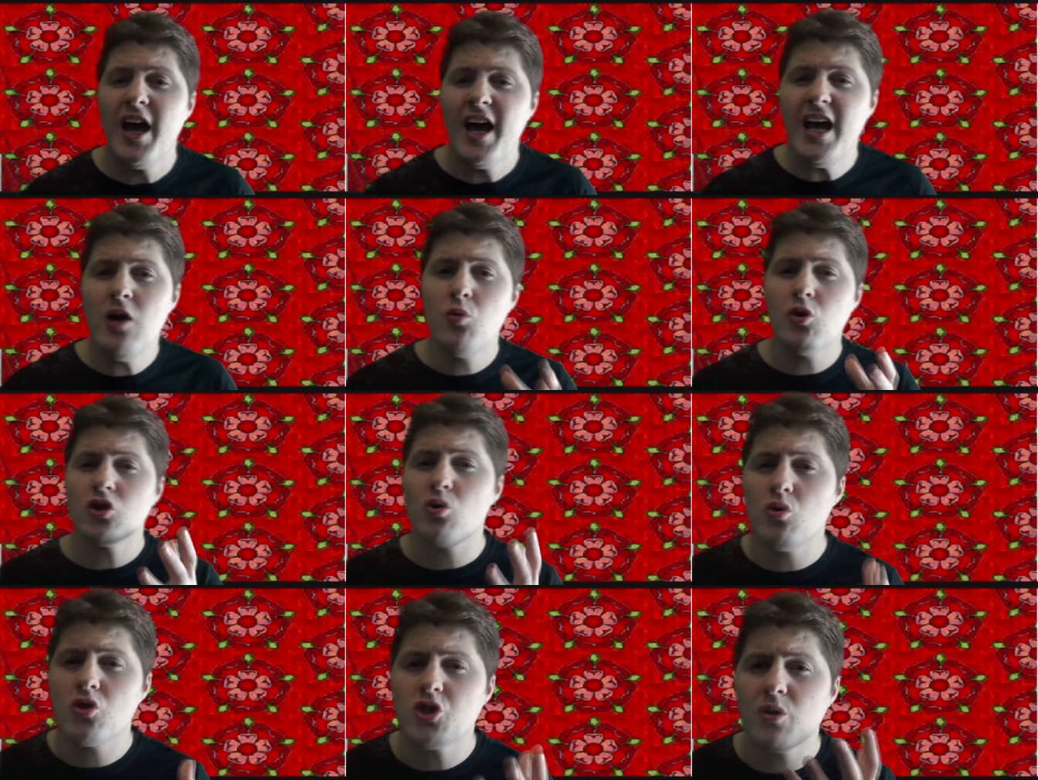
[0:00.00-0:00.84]
He was
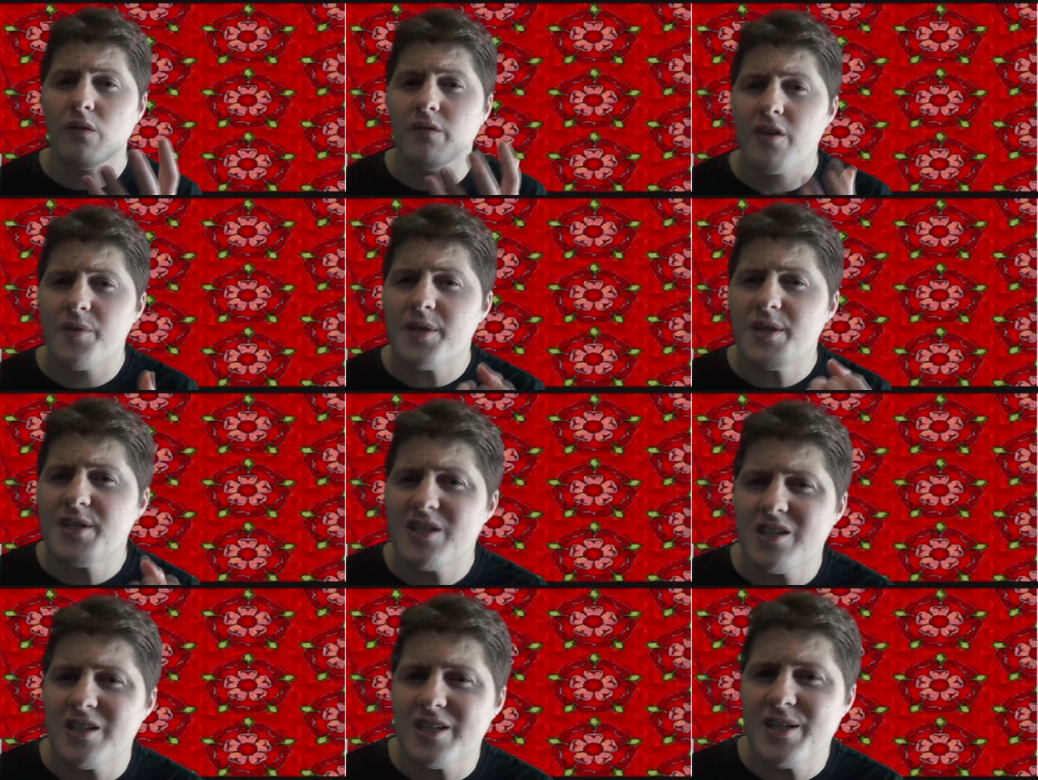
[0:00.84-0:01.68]
also a very
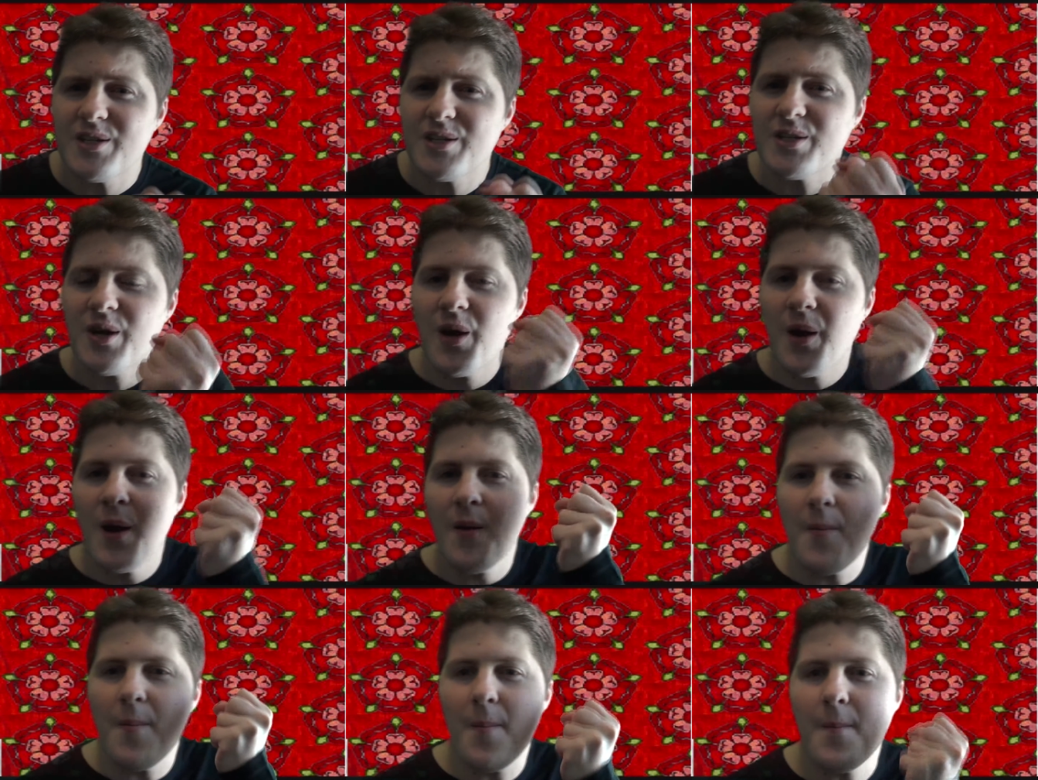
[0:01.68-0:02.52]
tight
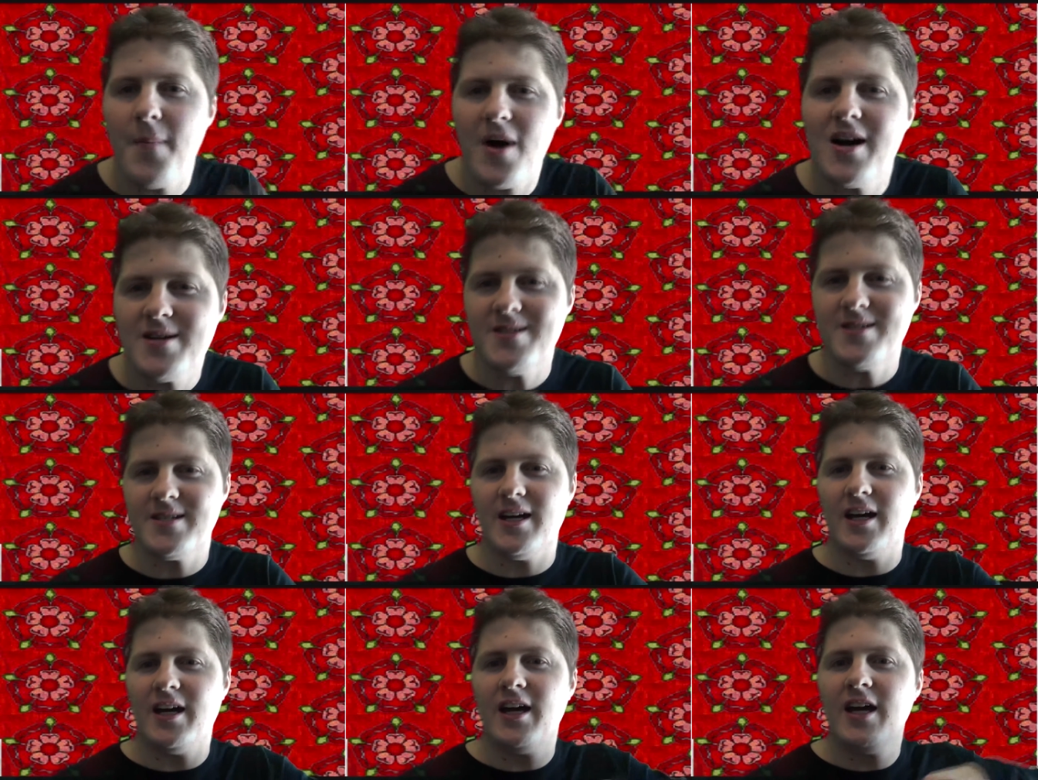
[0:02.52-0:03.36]

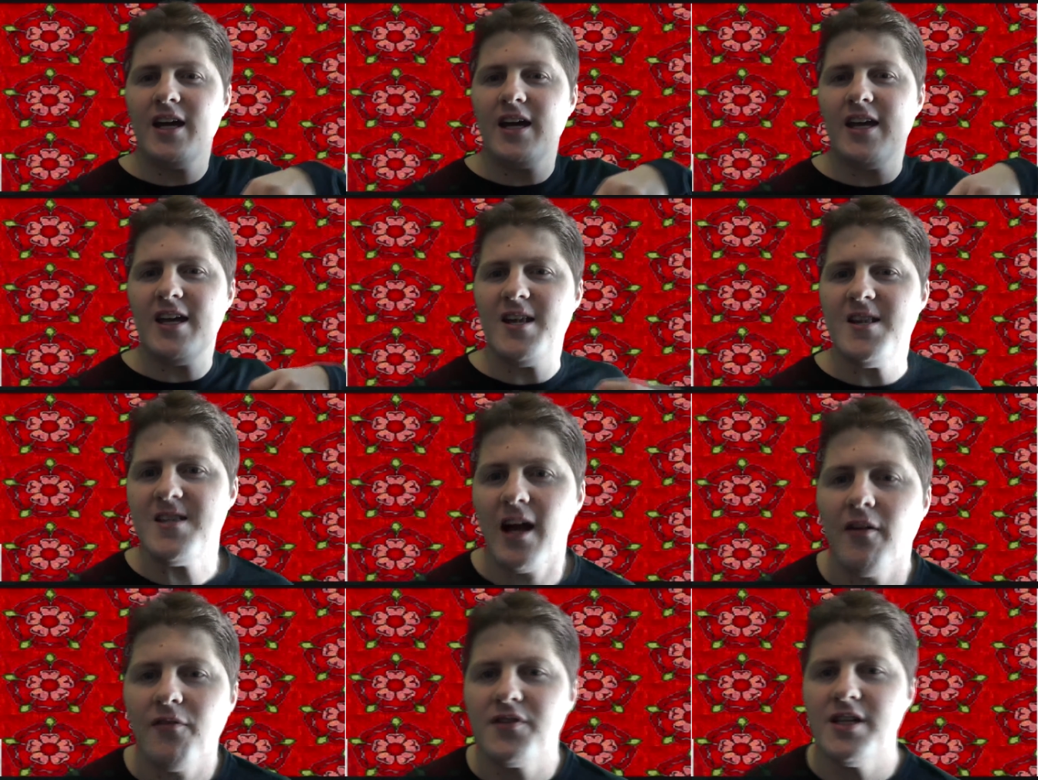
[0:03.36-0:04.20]
miser. He
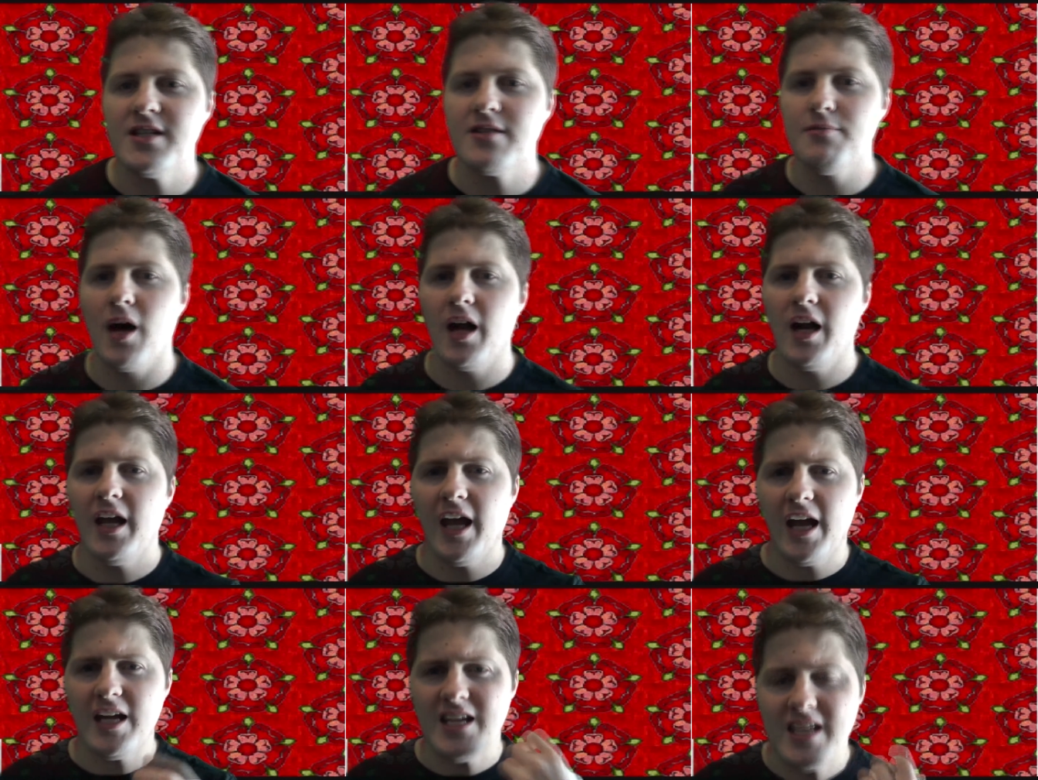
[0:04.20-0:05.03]
loved his
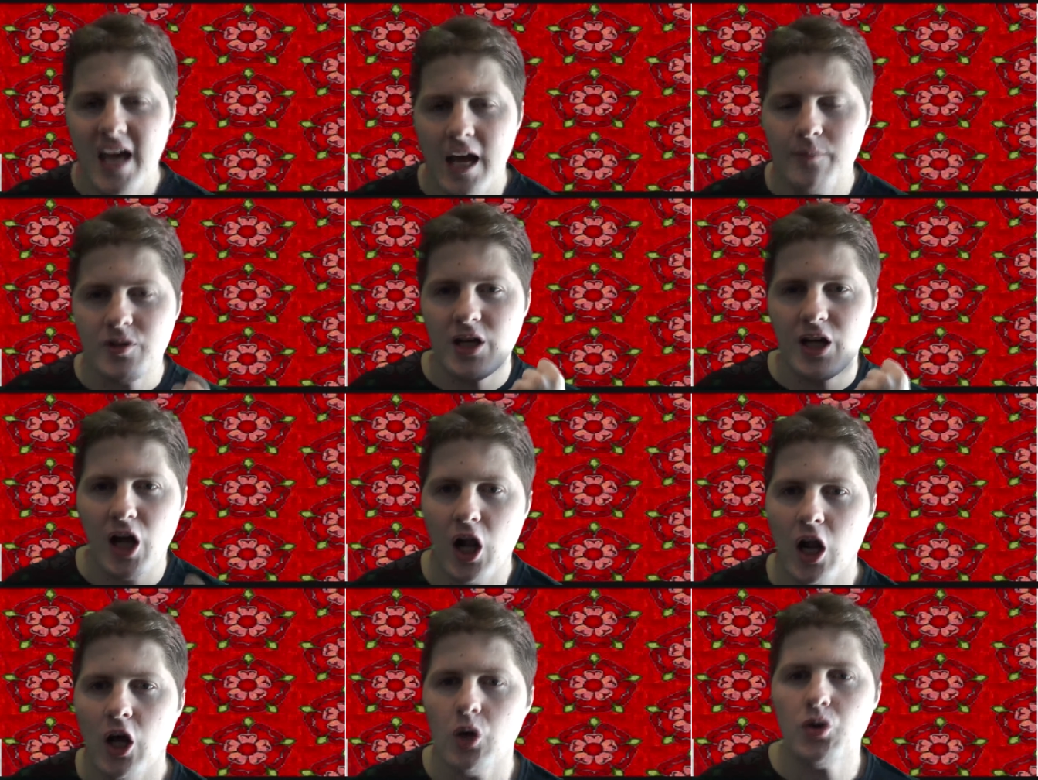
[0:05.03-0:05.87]
money and he kept it
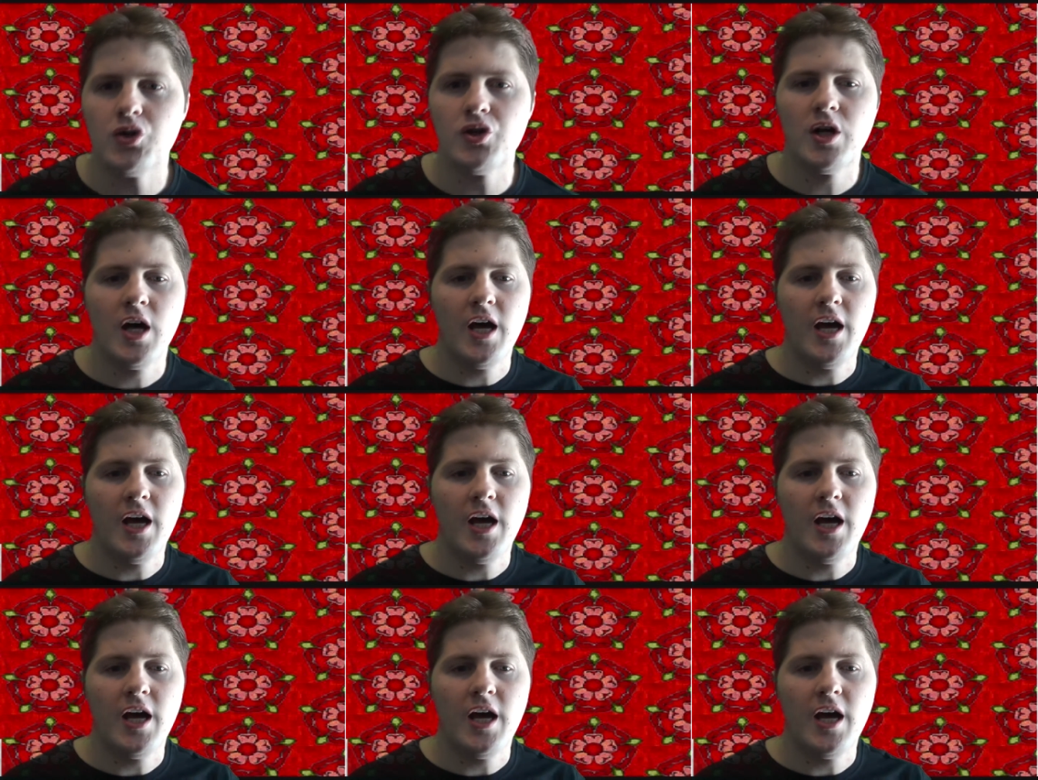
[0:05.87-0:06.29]
close.